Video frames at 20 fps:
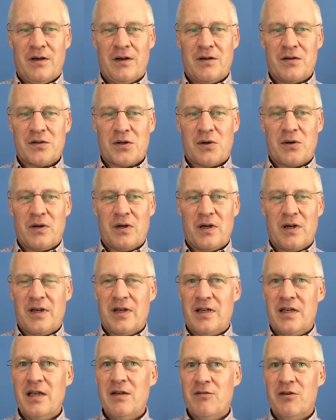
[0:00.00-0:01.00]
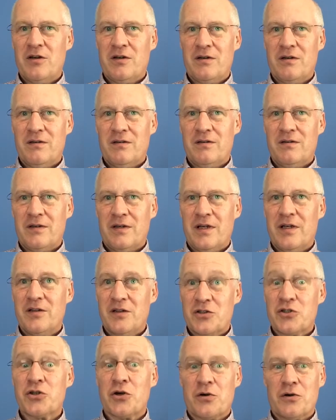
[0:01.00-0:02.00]
So even in the
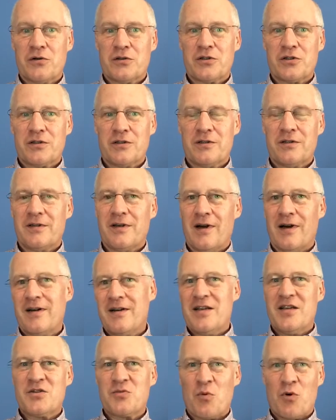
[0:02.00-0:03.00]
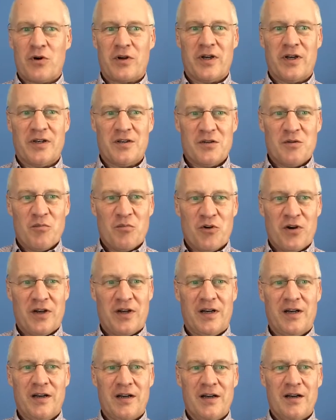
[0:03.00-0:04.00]
church, God is working to bring
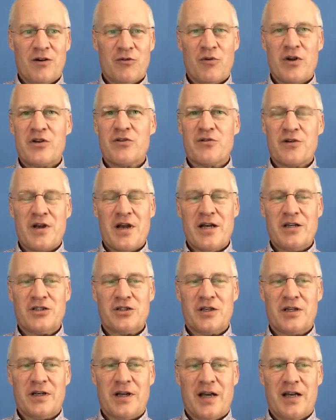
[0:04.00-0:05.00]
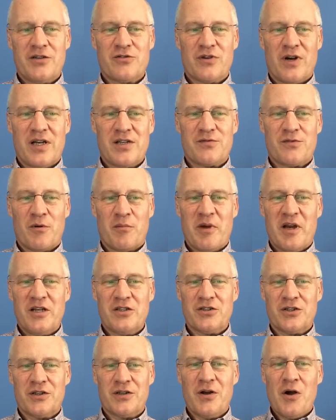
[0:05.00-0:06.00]
recreation and
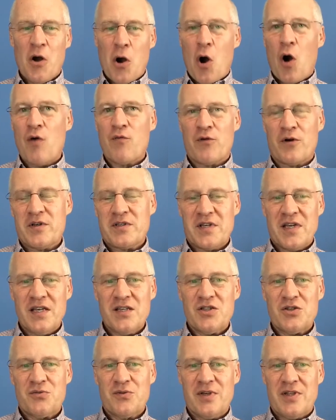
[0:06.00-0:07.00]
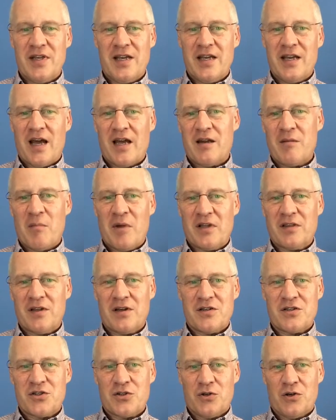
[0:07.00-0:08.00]
transformation. Over its history, the United
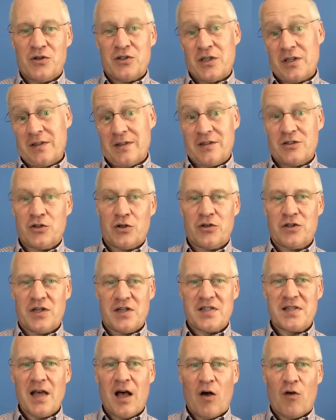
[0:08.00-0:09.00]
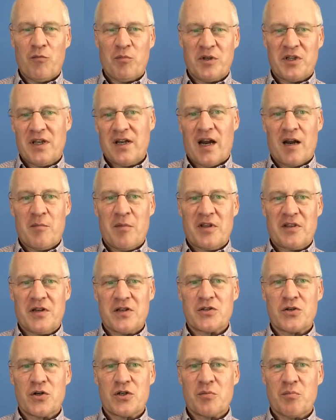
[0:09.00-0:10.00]
Methodist Church and the church itself, but the United
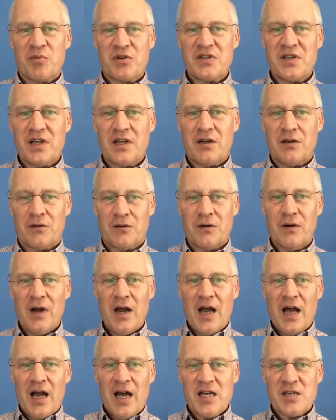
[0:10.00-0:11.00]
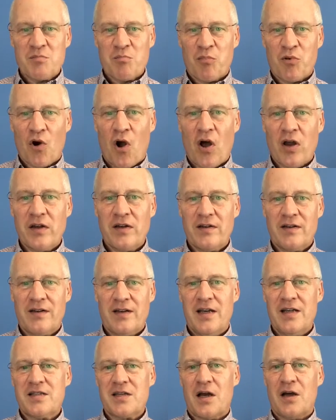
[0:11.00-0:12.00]
Methodist Church in particular, has broadened
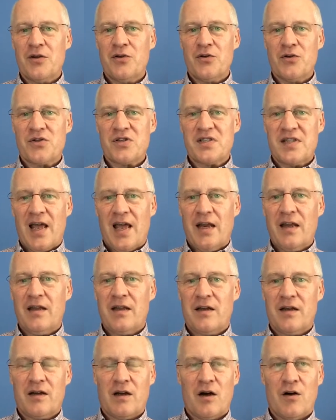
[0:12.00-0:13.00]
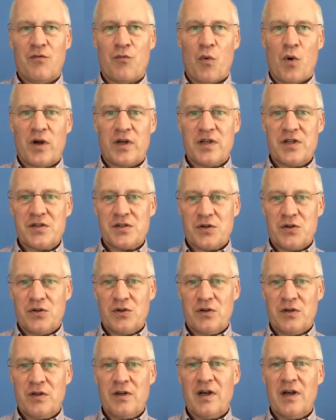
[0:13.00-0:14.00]
its understanding of what is
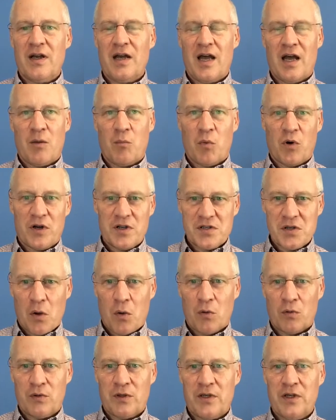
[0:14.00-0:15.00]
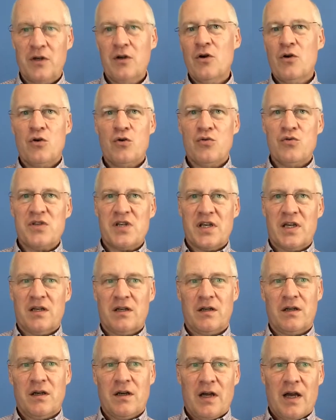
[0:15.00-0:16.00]
good and what is holy, who's
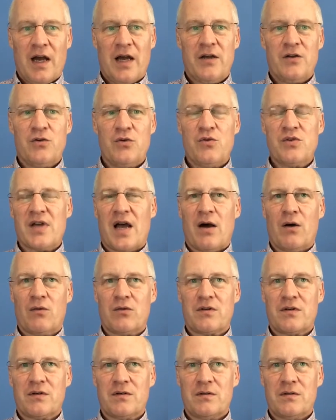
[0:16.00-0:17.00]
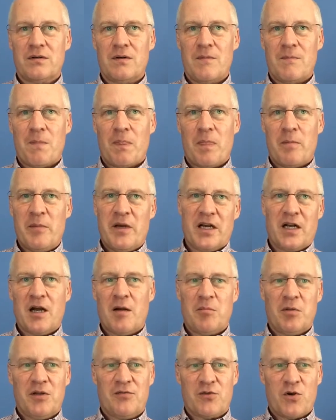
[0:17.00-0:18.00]
in and who's out. I mean, a
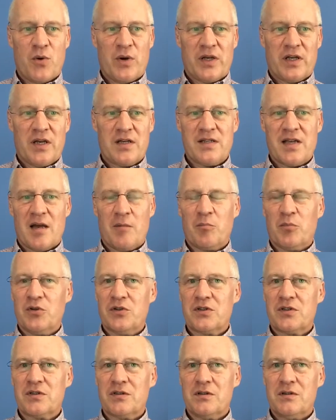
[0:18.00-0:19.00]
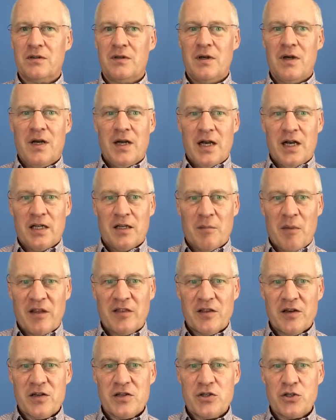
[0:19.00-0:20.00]
couple of quick examples. In the
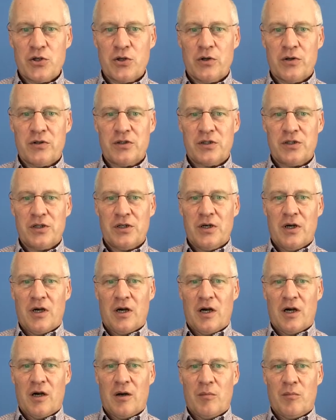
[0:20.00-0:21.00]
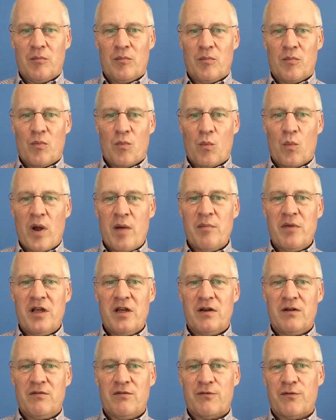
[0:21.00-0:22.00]
Methodist Church,
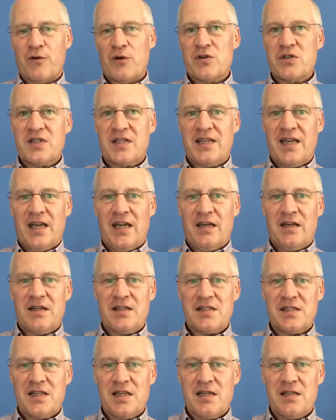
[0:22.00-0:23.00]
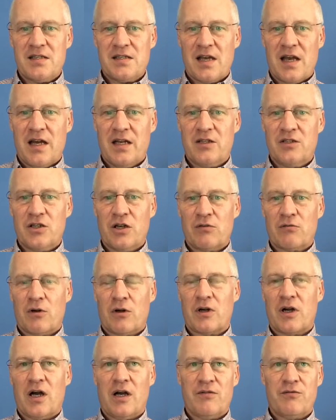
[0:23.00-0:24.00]
women first gained seats at General
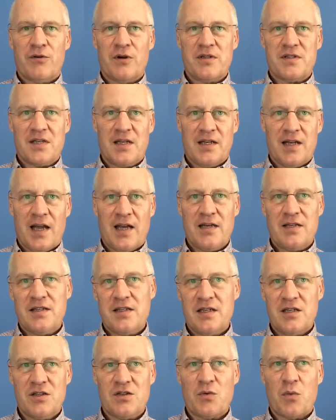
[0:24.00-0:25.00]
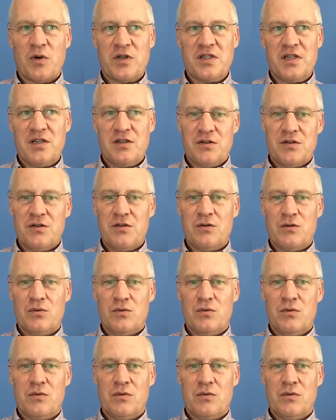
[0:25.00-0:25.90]
Conference in 1922.